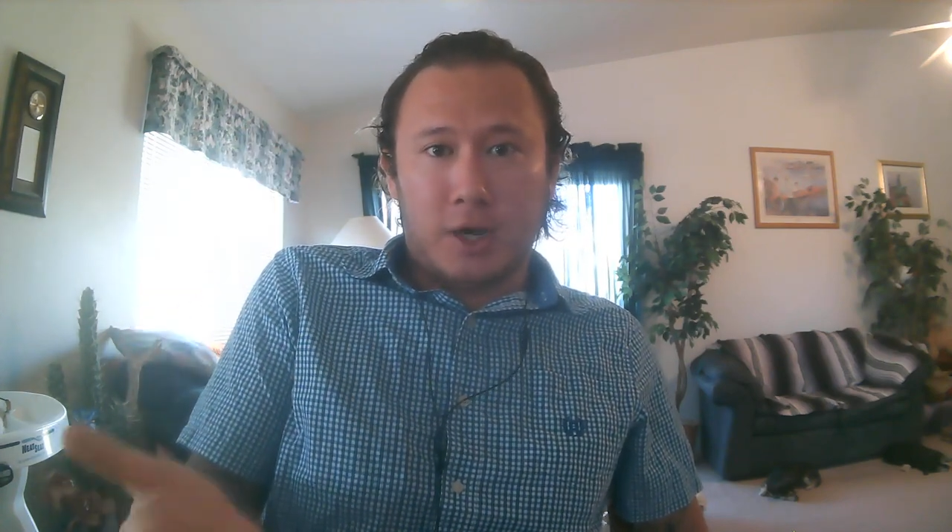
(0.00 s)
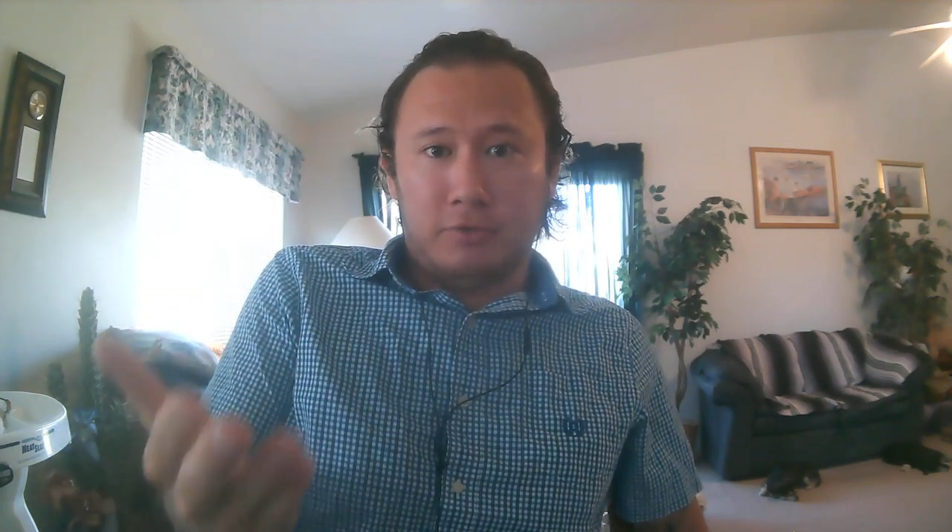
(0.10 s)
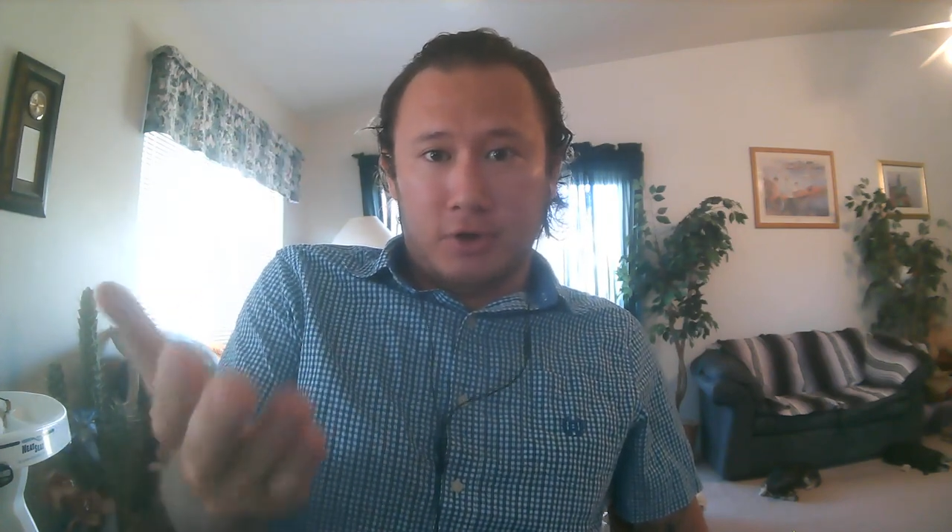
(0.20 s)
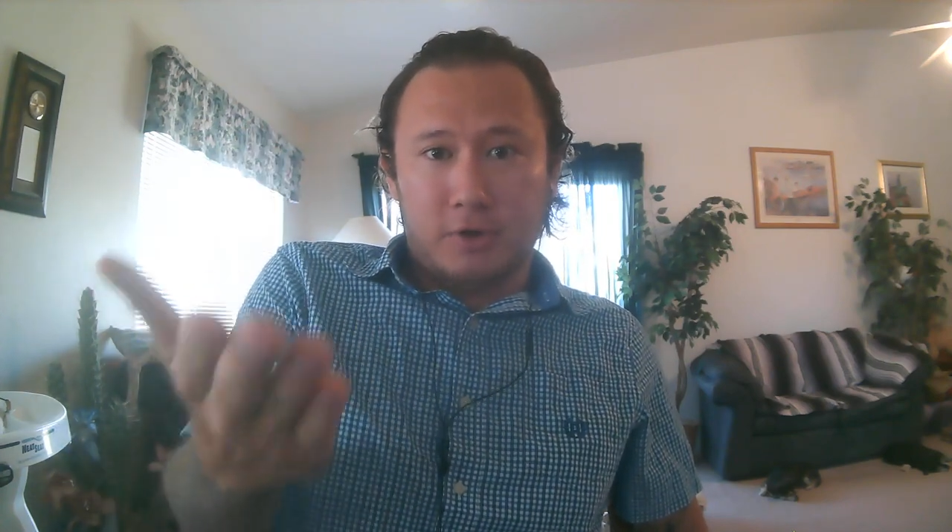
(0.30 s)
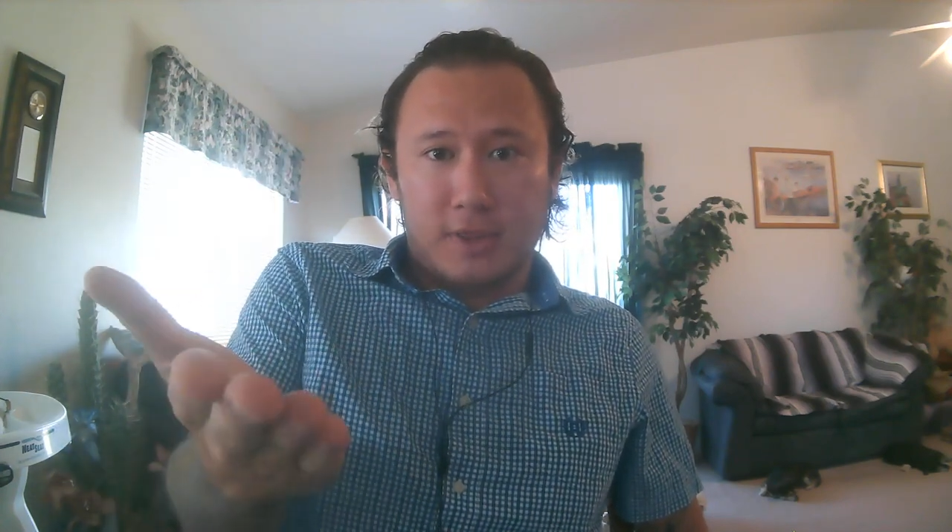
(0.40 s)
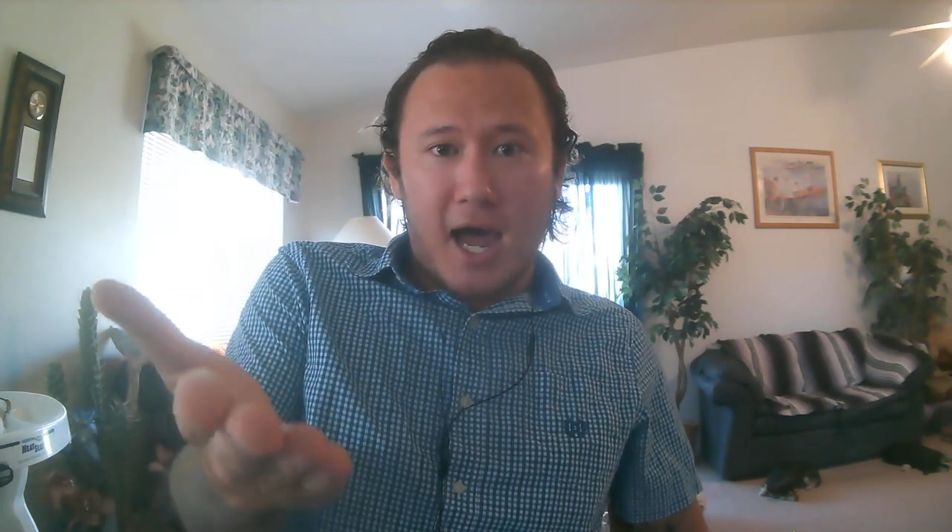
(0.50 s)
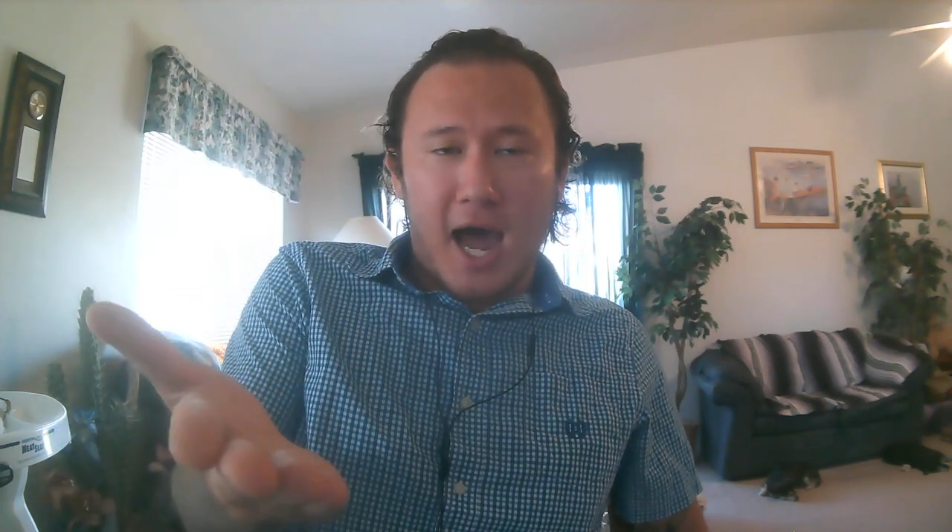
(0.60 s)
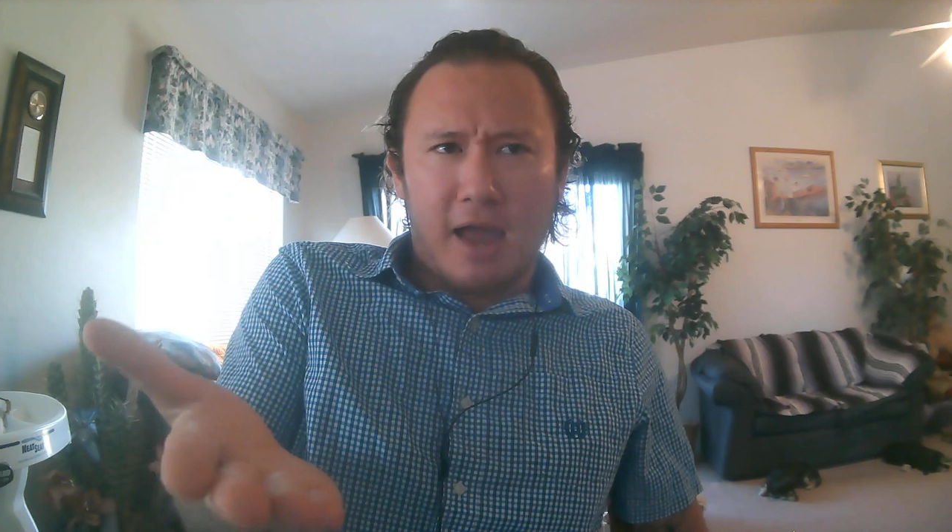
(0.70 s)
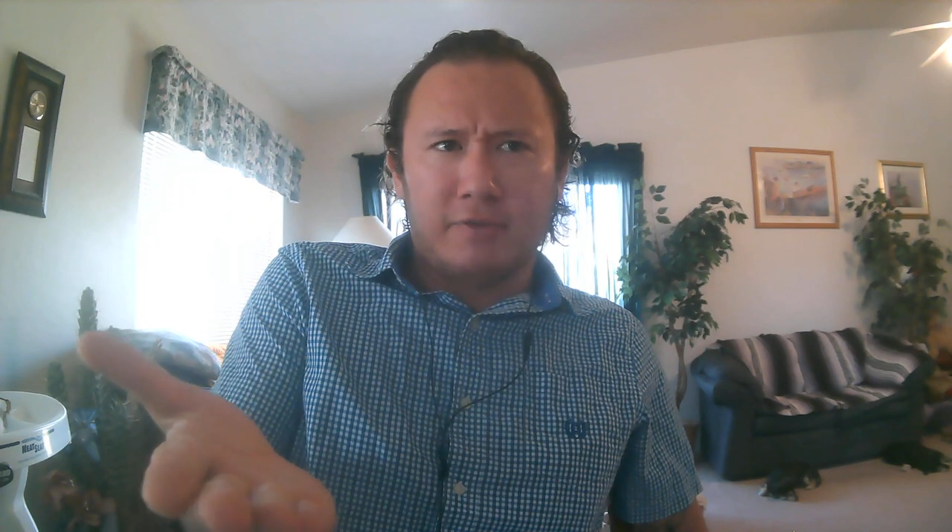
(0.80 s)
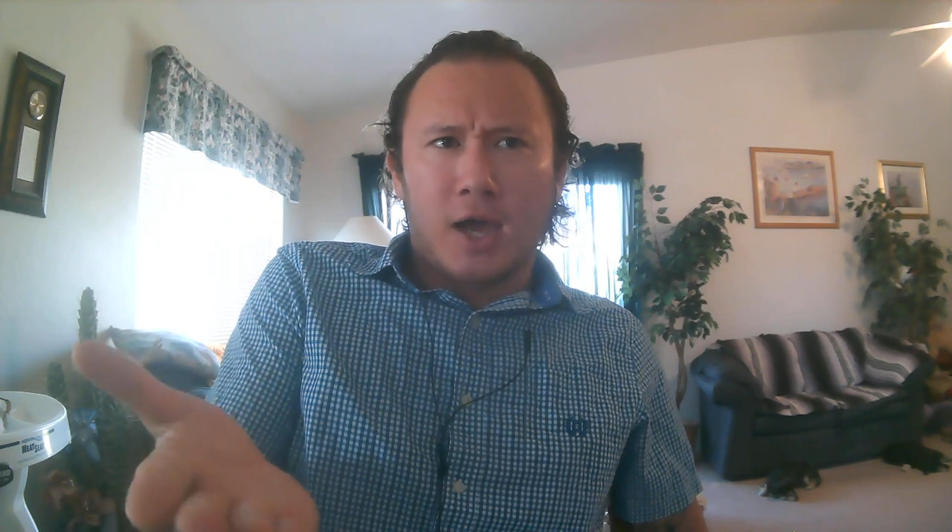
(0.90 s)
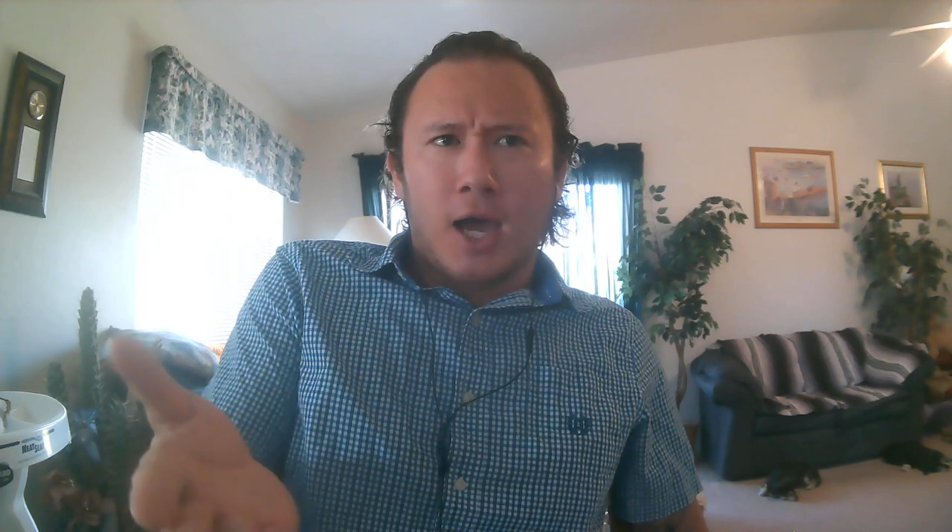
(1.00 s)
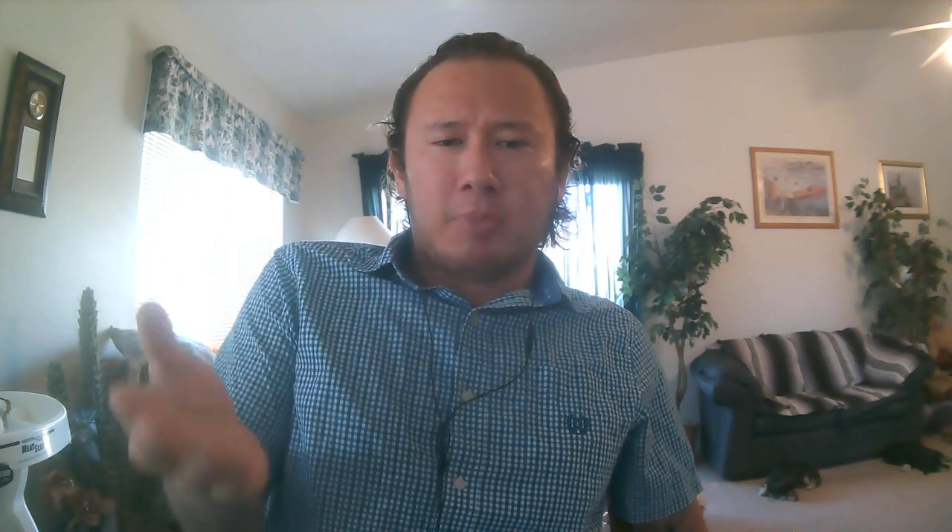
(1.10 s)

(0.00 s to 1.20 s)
of your life,